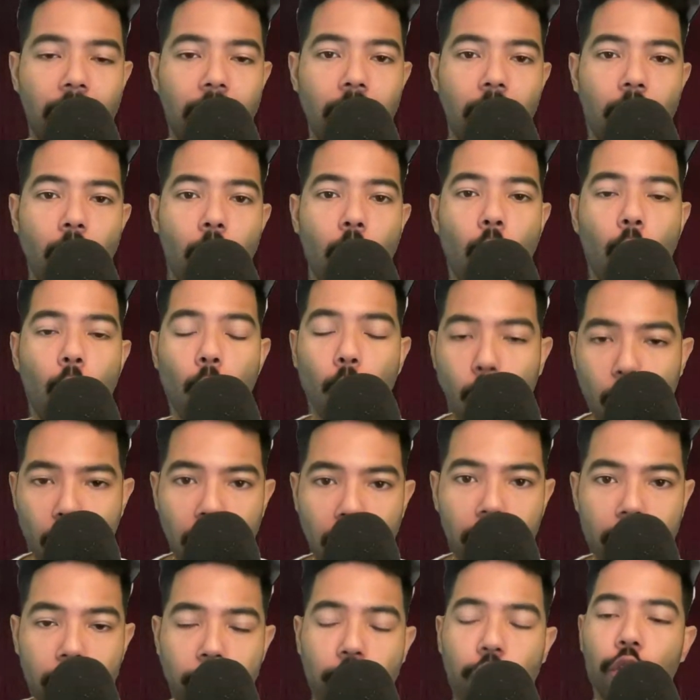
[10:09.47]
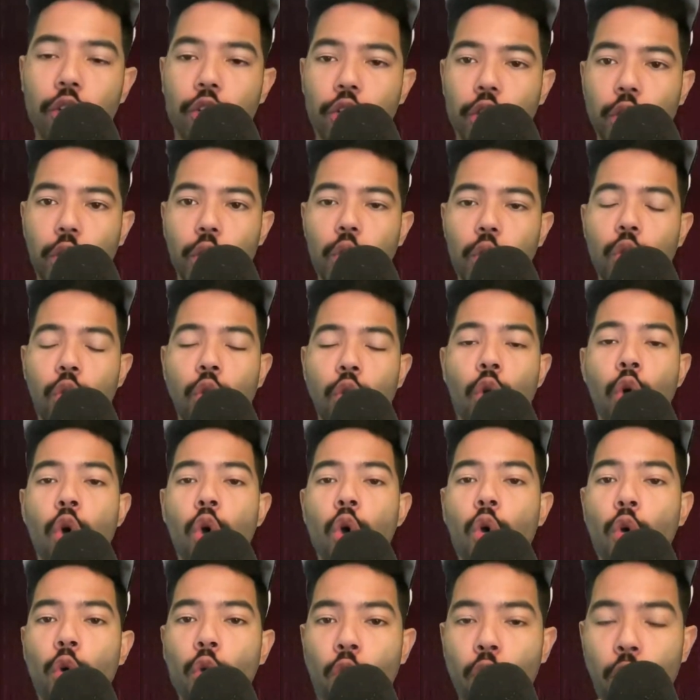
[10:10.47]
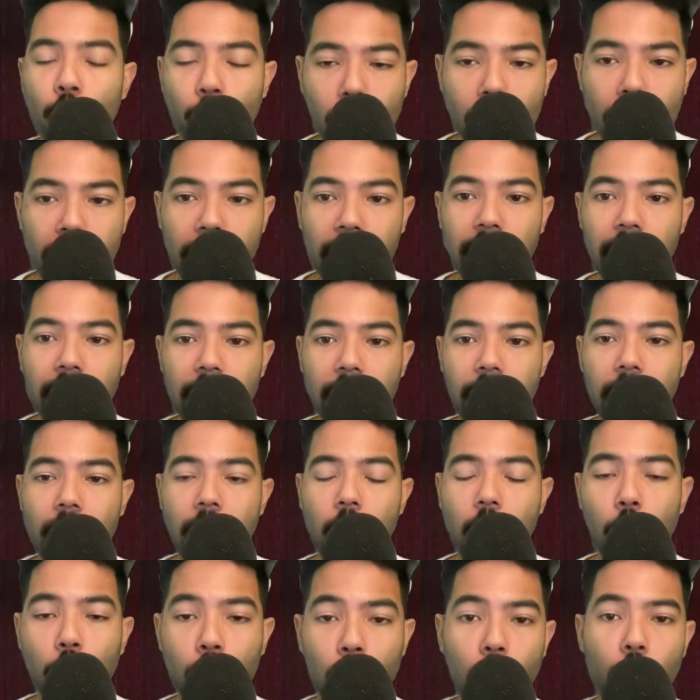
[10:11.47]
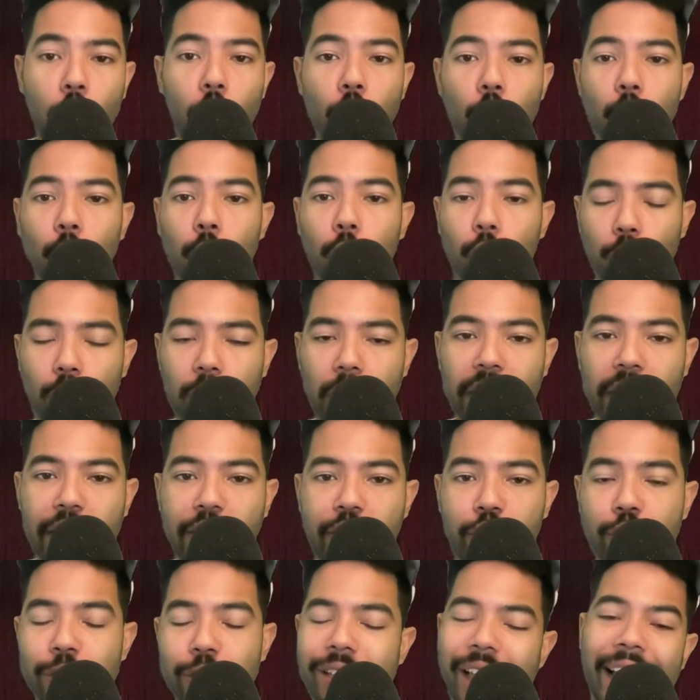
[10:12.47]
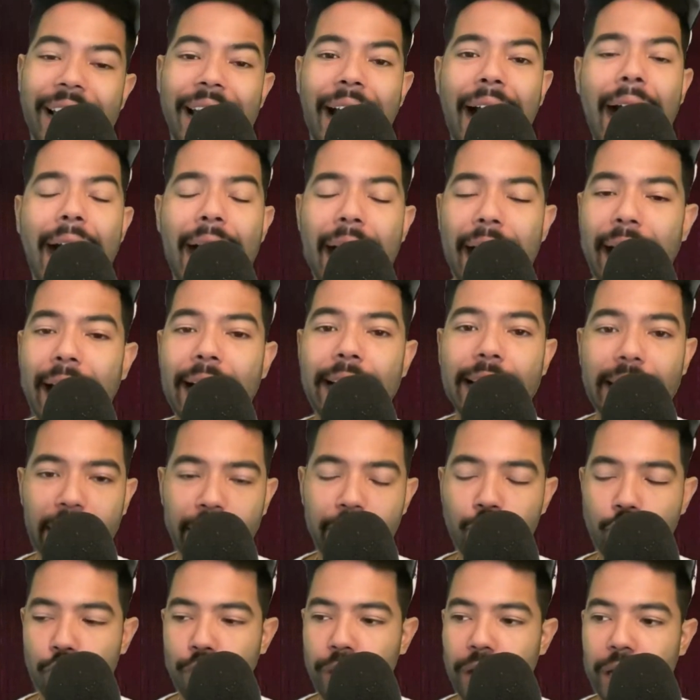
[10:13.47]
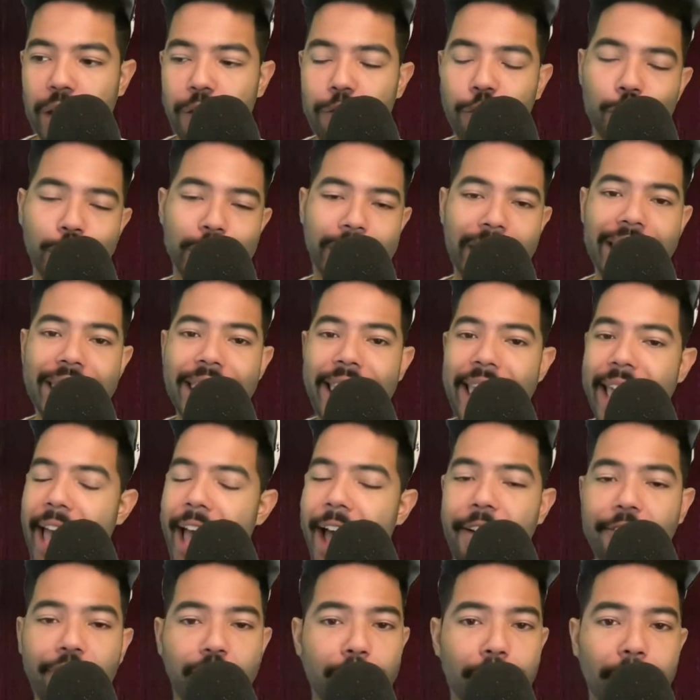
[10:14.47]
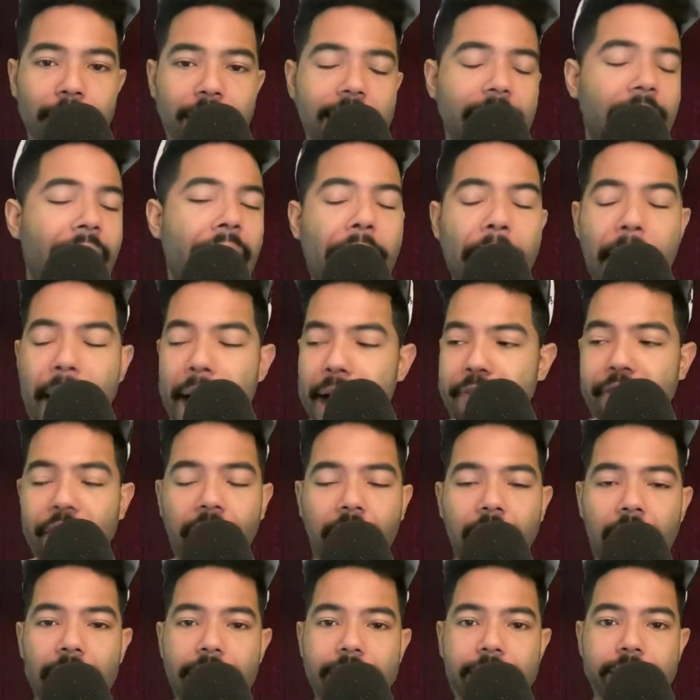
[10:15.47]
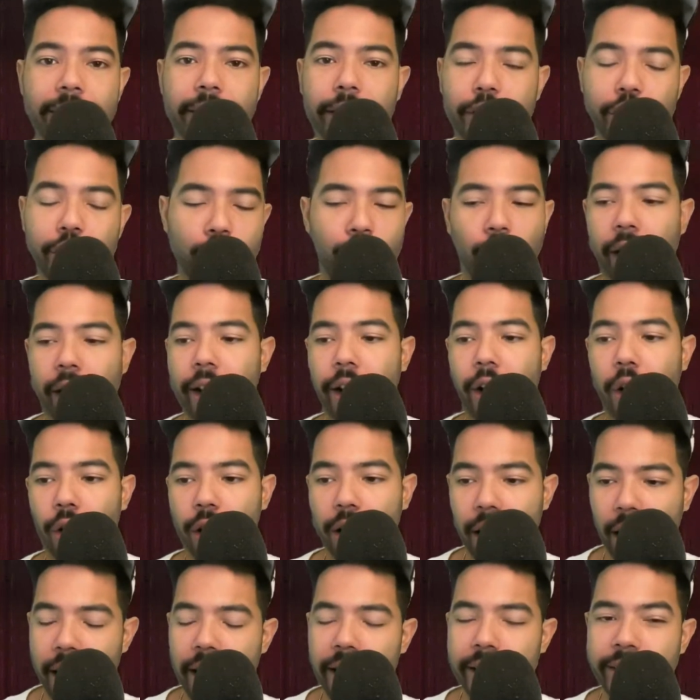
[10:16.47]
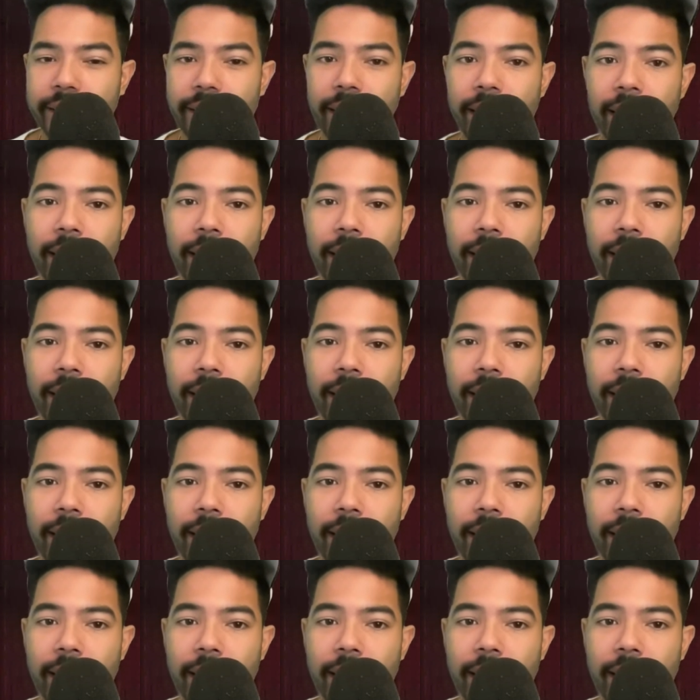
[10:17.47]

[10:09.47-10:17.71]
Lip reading: one to two really good relievers, like high-level relievers, and they have to be high-velocity strikeout guys.